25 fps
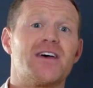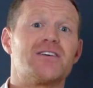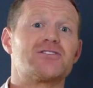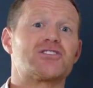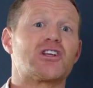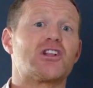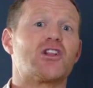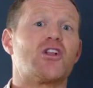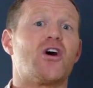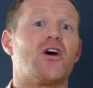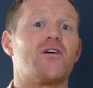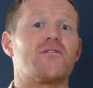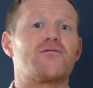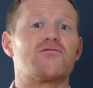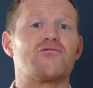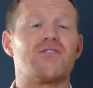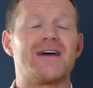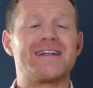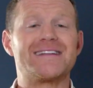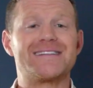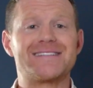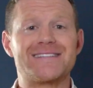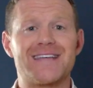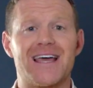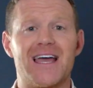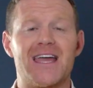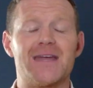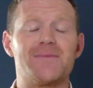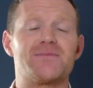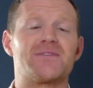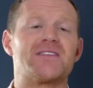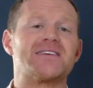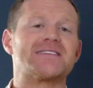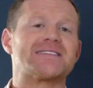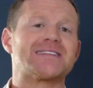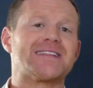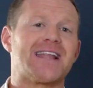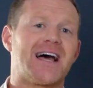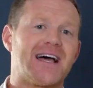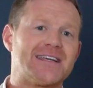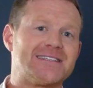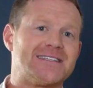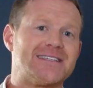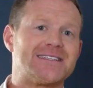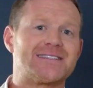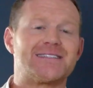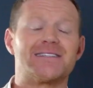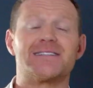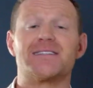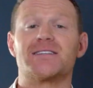There's a lot of red tape, there's
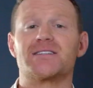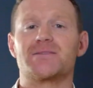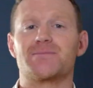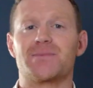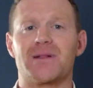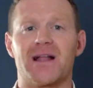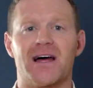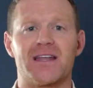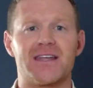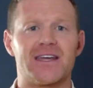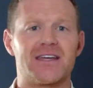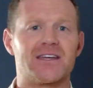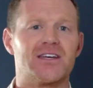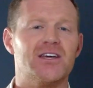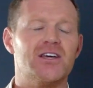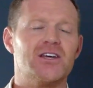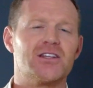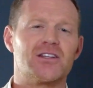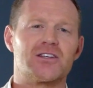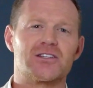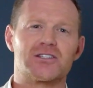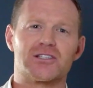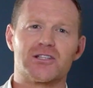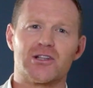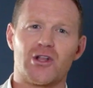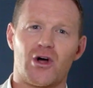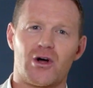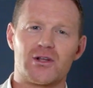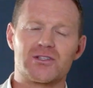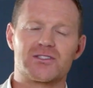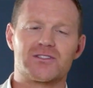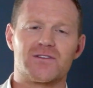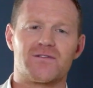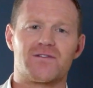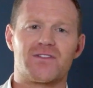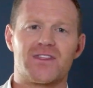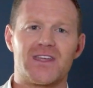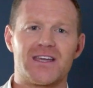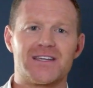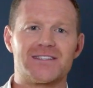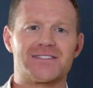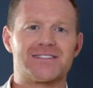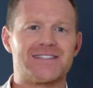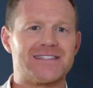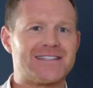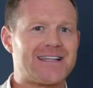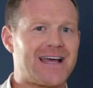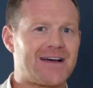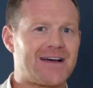licensing, there's planning, there's lots of things to